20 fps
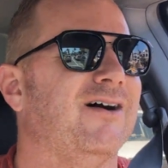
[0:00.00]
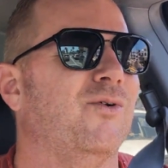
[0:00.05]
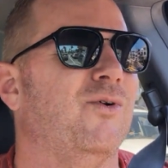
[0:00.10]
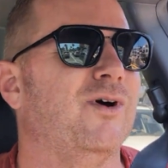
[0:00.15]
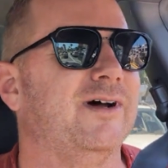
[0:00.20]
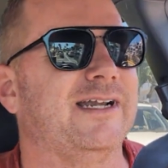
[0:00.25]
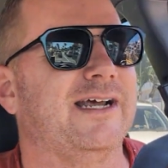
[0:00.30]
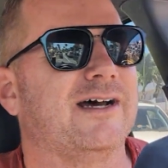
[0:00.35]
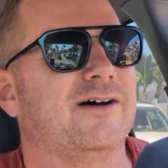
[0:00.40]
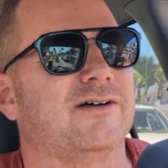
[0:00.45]

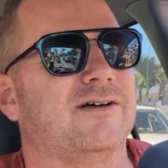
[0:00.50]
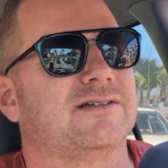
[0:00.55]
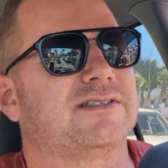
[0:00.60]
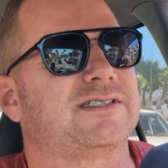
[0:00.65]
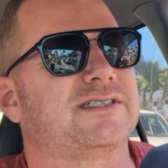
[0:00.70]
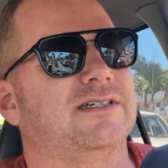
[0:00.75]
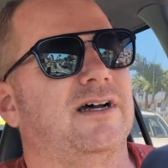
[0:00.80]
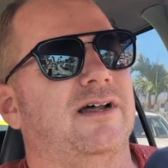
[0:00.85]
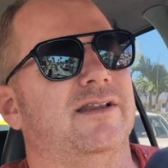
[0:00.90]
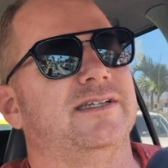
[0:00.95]
What
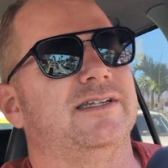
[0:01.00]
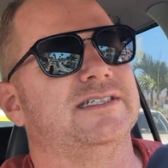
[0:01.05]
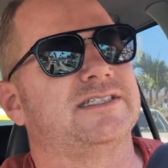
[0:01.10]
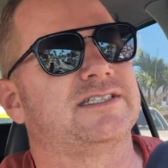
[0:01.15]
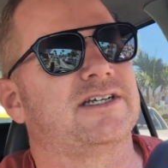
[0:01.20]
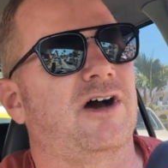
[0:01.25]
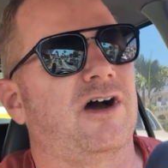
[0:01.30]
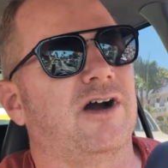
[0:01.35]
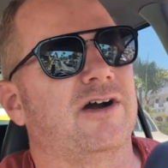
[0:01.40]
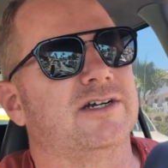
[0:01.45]
else on these
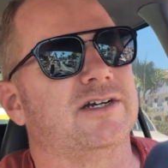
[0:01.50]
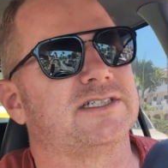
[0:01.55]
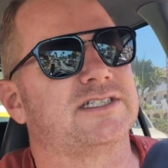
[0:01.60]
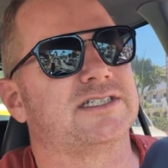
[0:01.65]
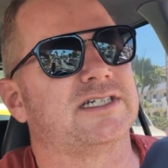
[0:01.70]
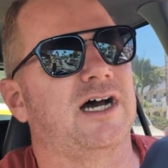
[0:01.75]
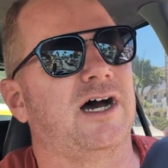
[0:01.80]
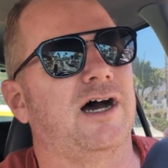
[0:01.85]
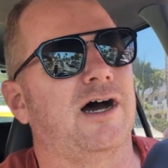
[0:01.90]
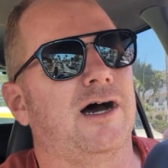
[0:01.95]
cars?